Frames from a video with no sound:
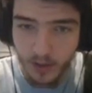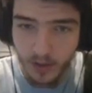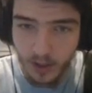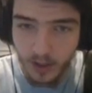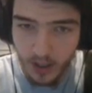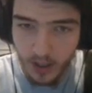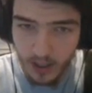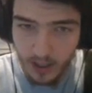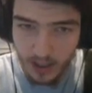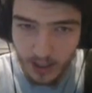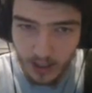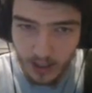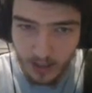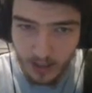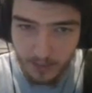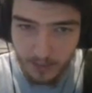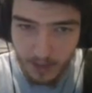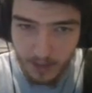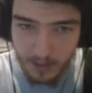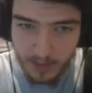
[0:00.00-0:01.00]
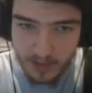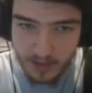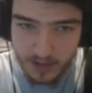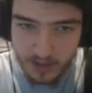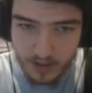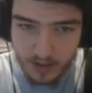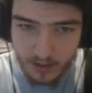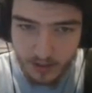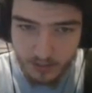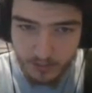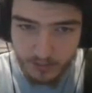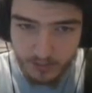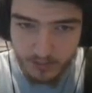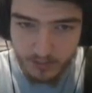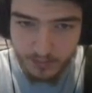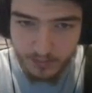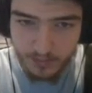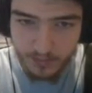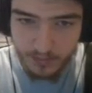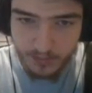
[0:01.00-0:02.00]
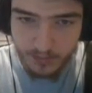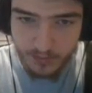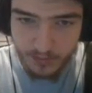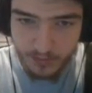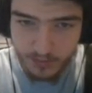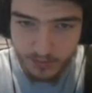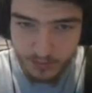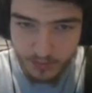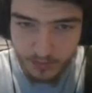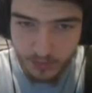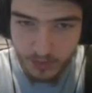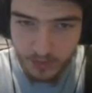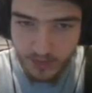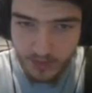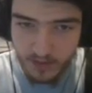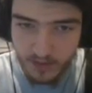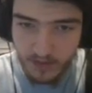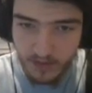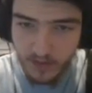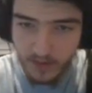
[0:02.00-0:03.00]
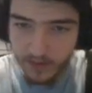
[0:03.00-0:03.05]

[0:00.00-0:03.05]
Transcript: Um, and I might start, do I have anything that